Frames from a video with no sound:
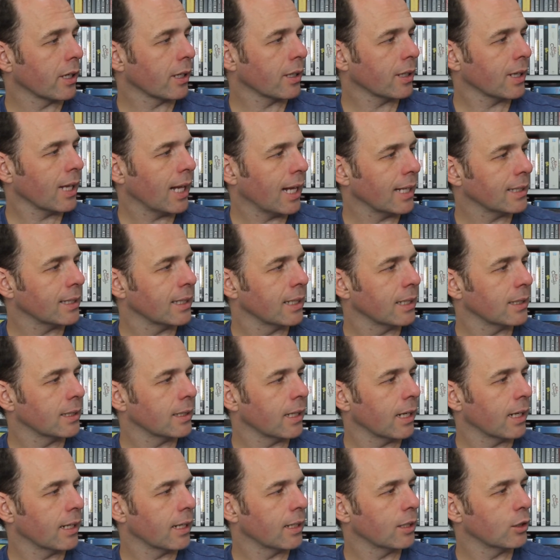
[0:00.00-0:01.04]
Classics
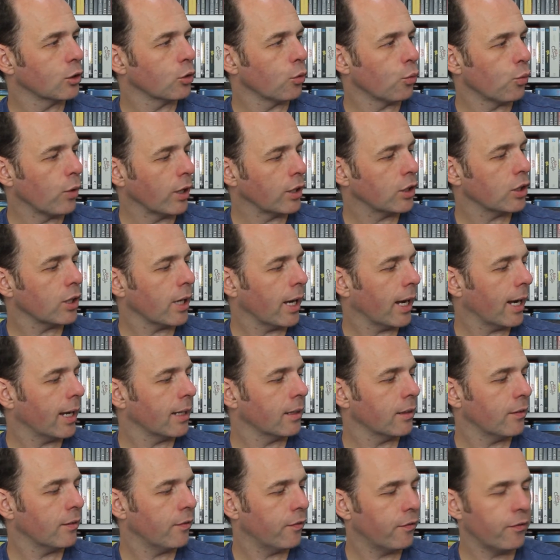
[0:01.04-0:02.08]
is Rich
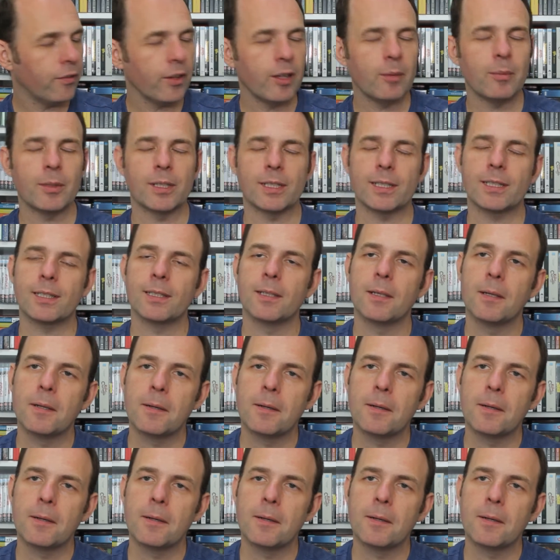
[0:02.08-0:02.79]
and Famous,